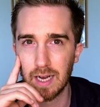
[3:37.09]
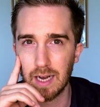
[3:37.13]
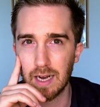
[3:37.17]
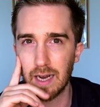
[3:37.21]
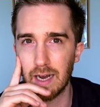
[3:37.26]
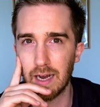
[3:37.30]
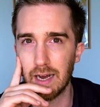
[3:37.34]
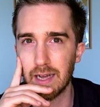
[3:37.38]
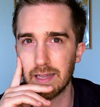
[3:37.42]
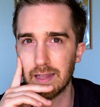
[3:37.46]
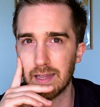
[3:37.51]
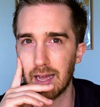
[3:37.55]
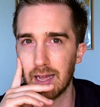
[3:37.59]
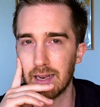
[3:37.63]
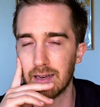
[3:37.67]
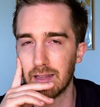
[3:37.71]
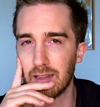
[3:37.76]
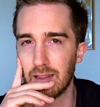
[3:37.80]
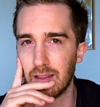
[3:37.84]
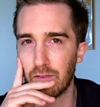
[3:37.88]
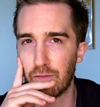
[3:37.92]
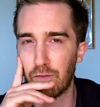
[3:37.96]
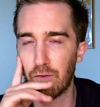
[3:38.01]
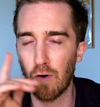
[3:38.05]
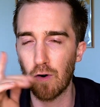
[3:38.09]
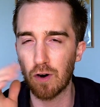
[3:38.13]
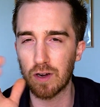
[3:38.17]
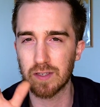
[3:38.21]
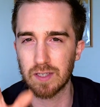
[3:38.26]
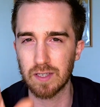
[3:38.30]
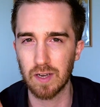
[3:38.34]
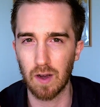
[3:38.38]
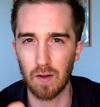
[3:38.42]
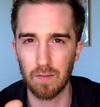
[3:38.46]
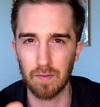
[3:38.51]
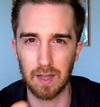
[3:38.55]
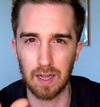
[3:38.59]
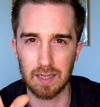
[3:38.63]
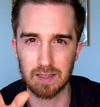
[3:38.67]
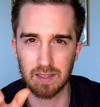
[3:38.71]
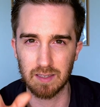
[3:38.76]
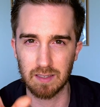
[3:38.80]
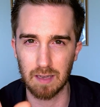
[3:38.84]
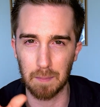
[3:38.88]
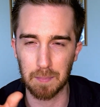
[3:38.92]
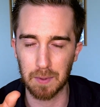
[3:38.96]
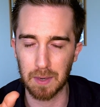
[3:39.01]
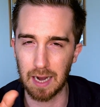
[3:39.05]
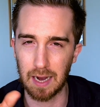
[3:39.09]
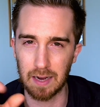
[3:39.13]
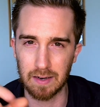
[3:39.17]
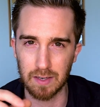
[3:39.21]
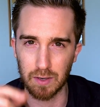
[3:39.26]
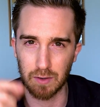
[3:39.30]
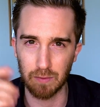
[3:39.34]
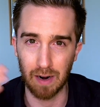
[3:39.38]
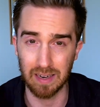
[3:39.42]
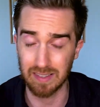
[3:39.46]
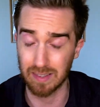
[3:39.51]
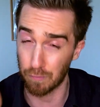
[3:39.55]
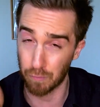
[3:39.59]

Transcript: than focusing on that sub counter rise.